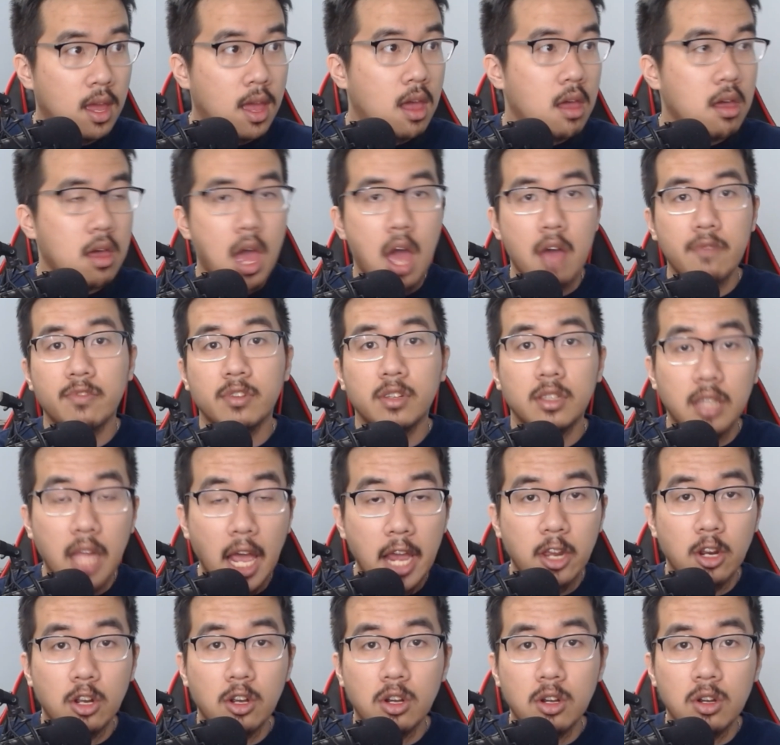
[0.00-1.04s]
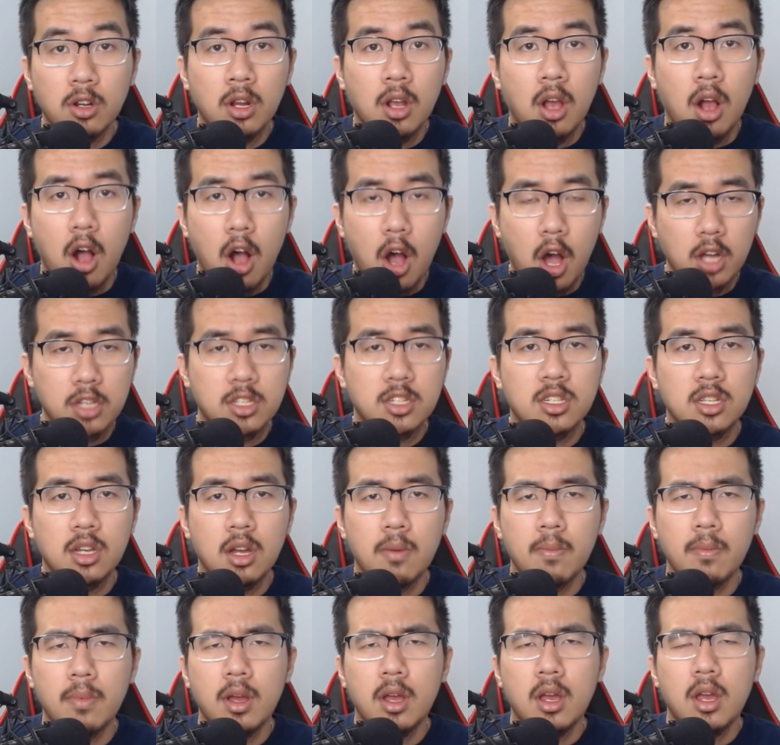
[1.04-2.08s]
have a lighter,
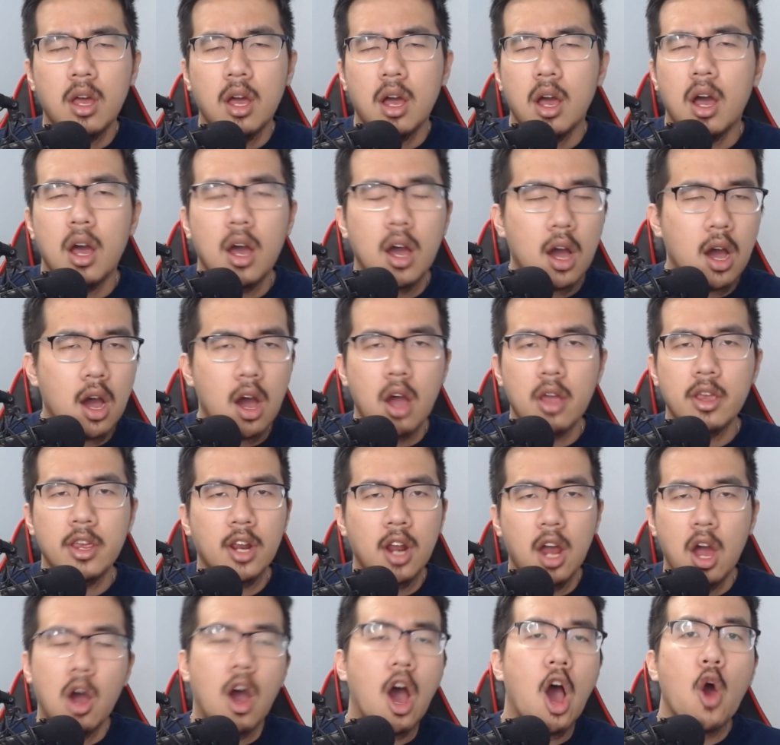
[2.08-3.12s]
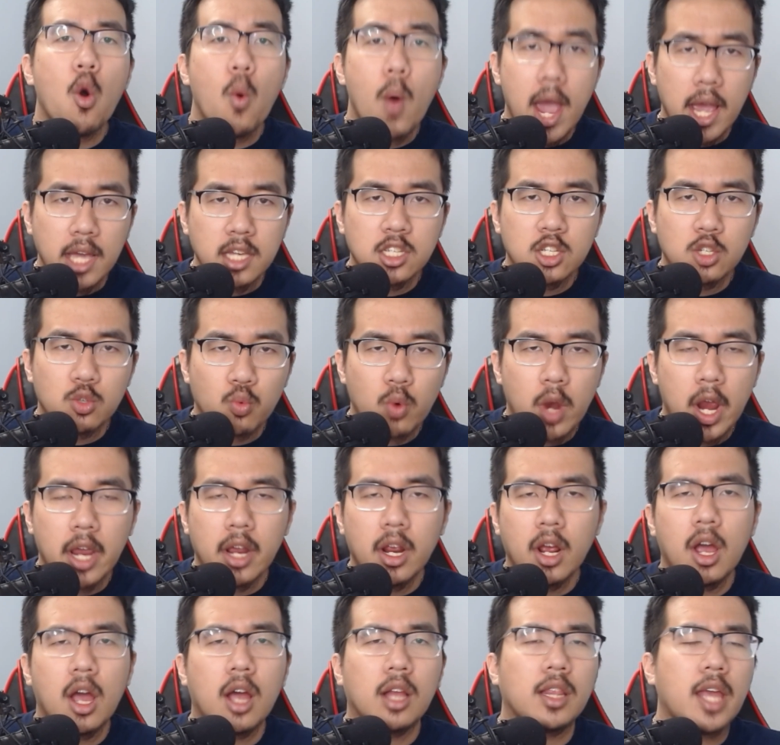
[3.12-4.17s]
awesome, OS, right?
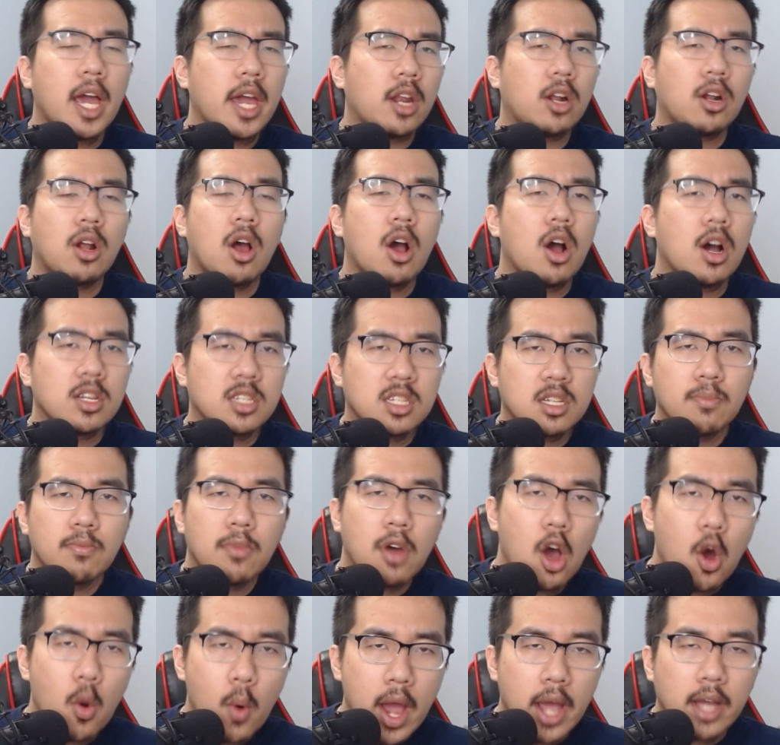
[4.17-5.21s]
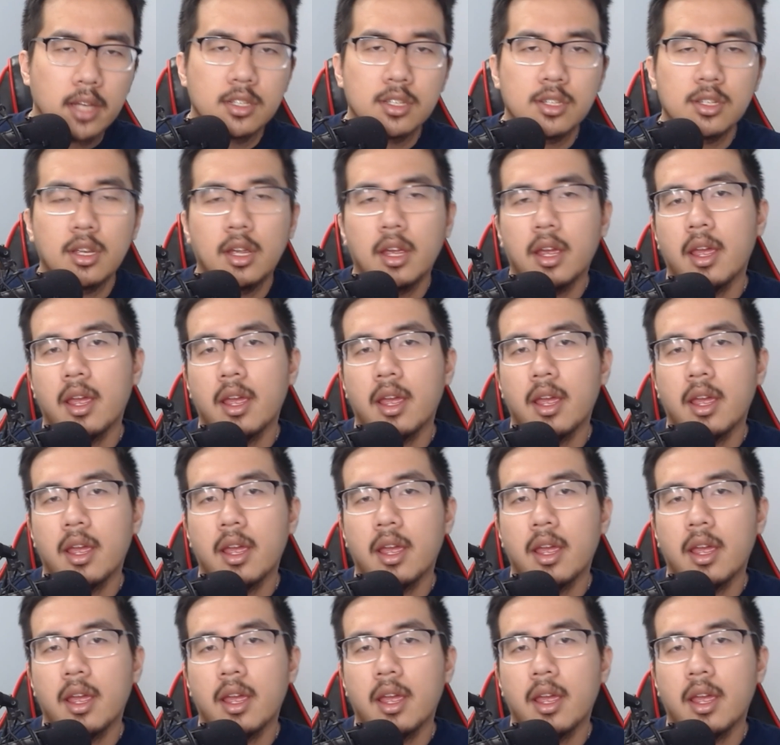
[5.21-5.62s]
A lighter, awesome OS.